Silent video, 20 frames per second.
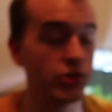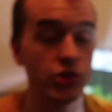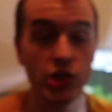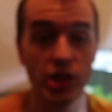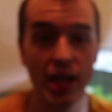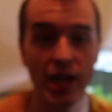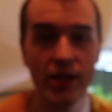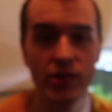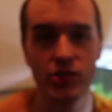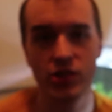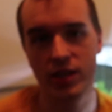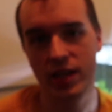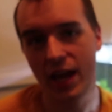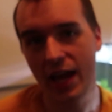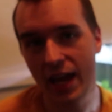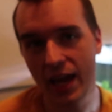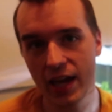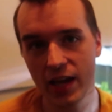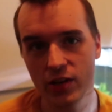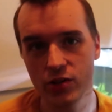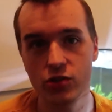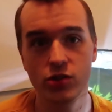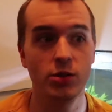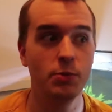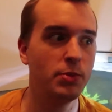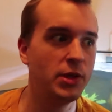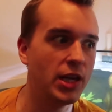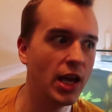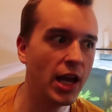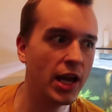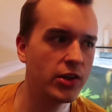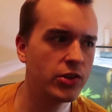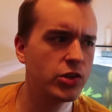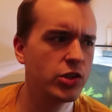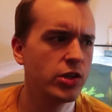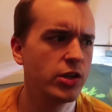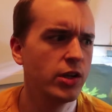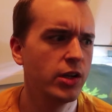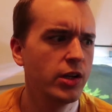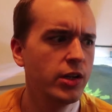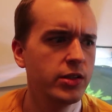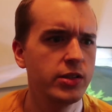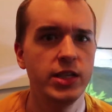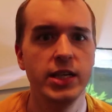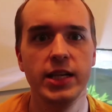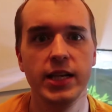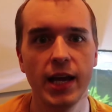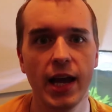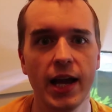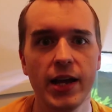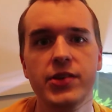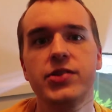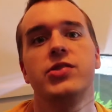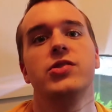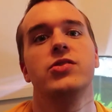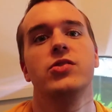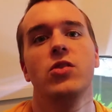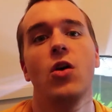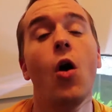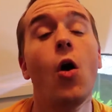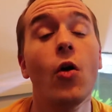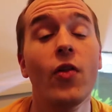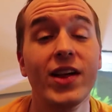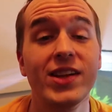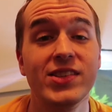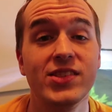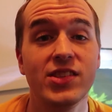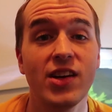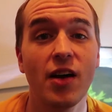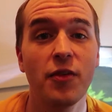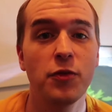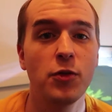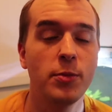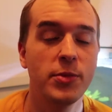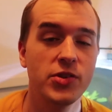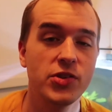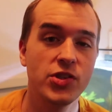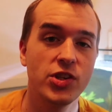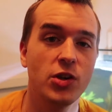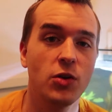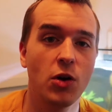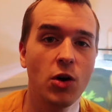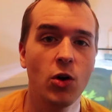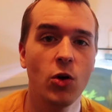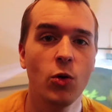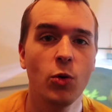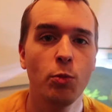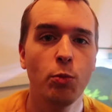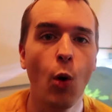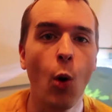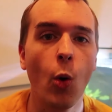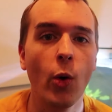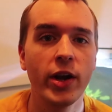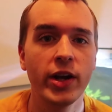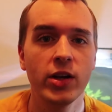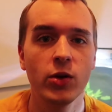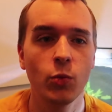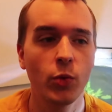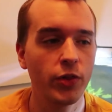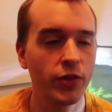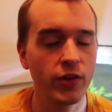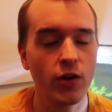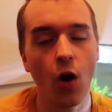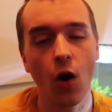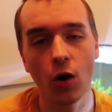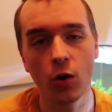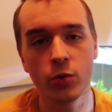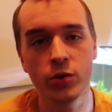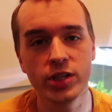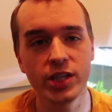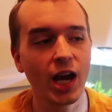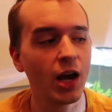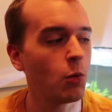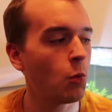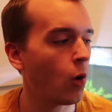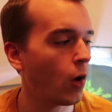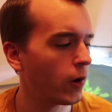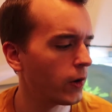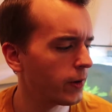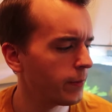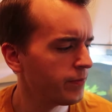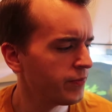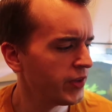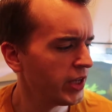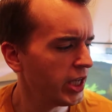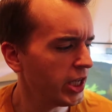the GH, the KH, the pH, TDS, all that stuff from a 0 point with the RODI water.